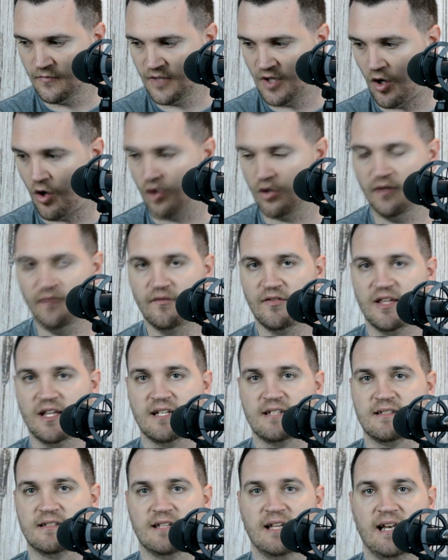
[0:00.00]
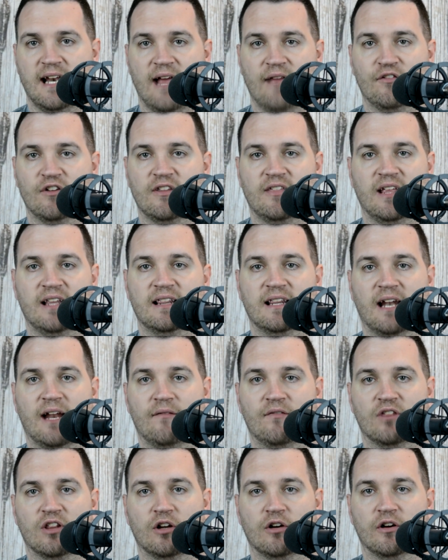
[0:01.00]
all of this and everything that
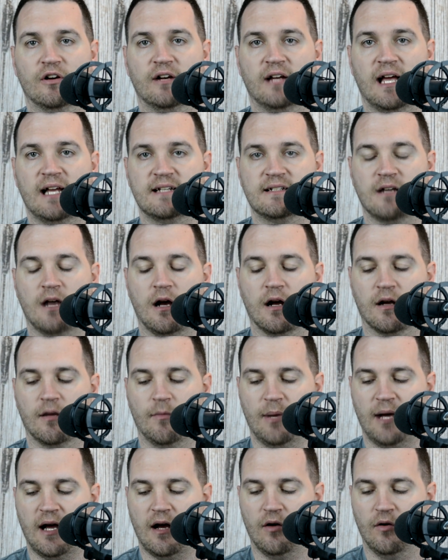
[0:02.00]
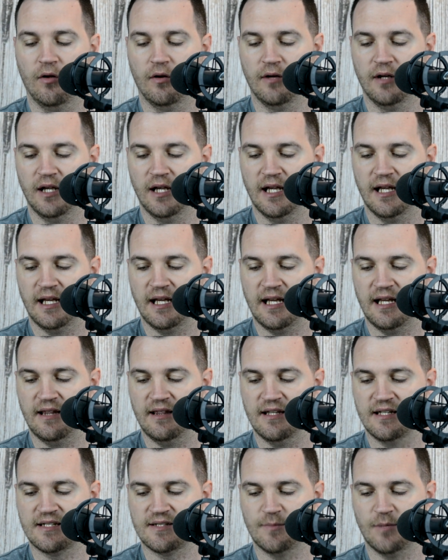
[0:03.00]
I've learned, I talk about in
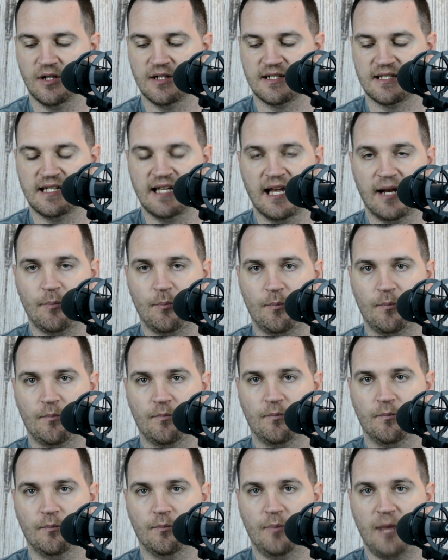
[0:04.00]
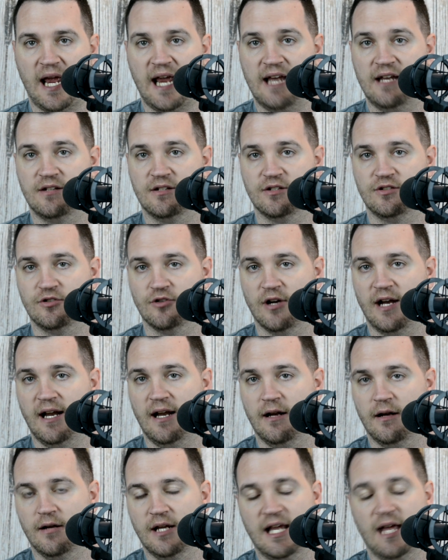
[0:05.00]
this month's Get Paid to Tra-
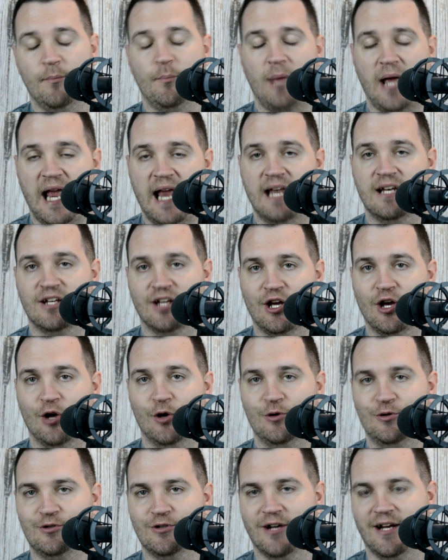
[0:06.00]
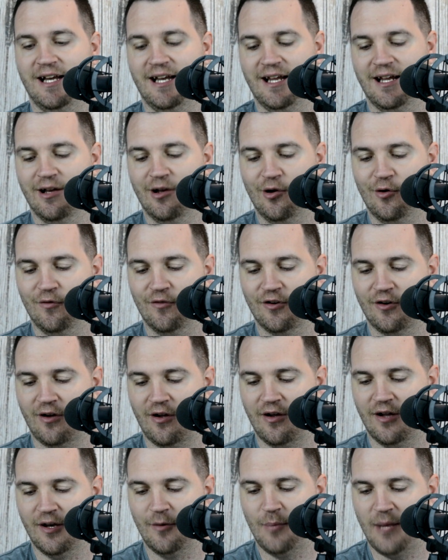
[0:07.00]
Get Paid to Code training over
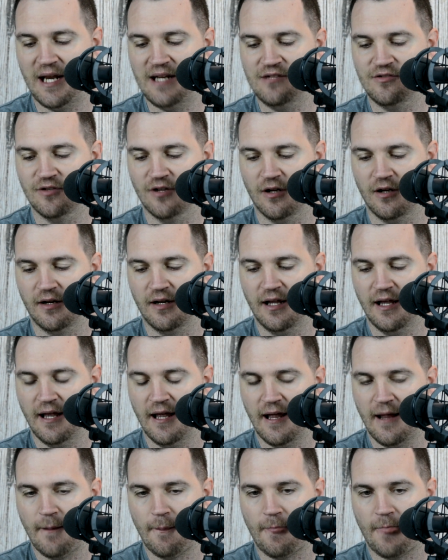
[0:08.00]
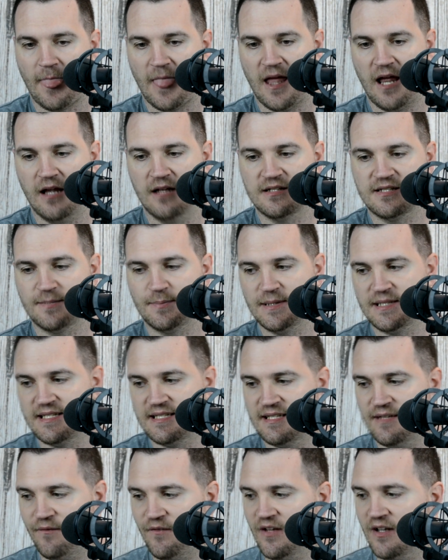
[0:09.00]
on Patreon. And
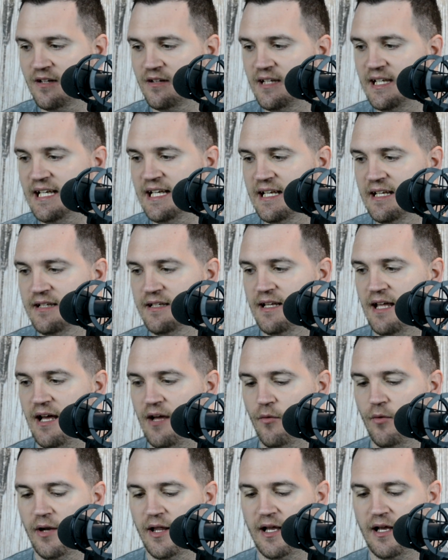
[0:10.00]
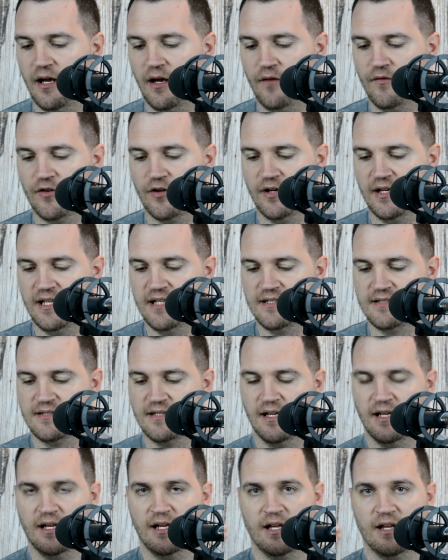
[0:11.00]
specifically in that, what I cover is
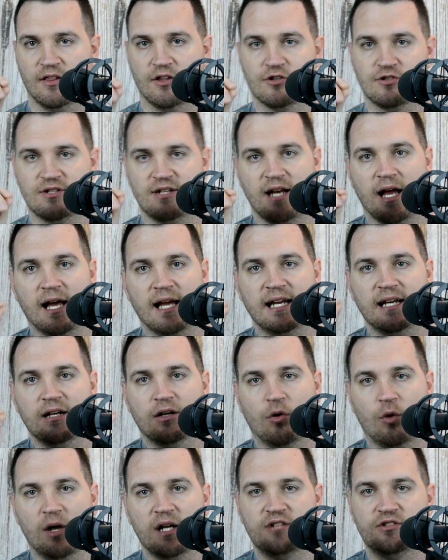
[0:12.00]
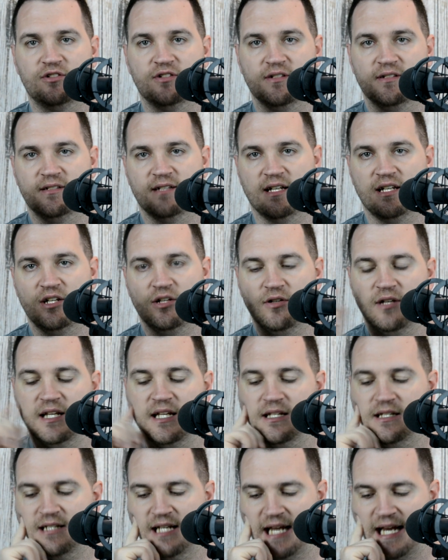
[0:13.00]
there's nine questions that you
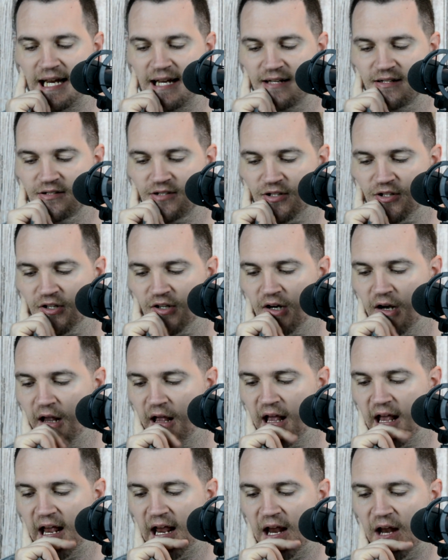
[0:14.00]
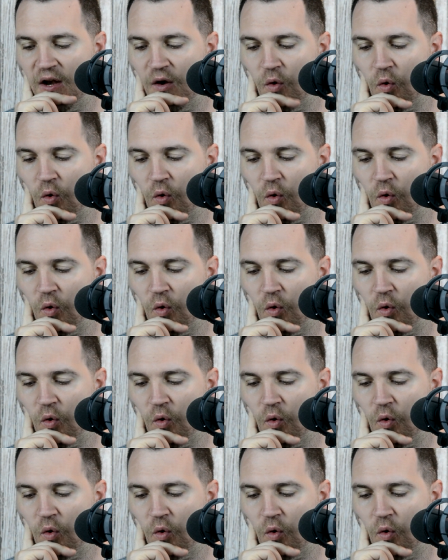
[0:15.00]
need to answer in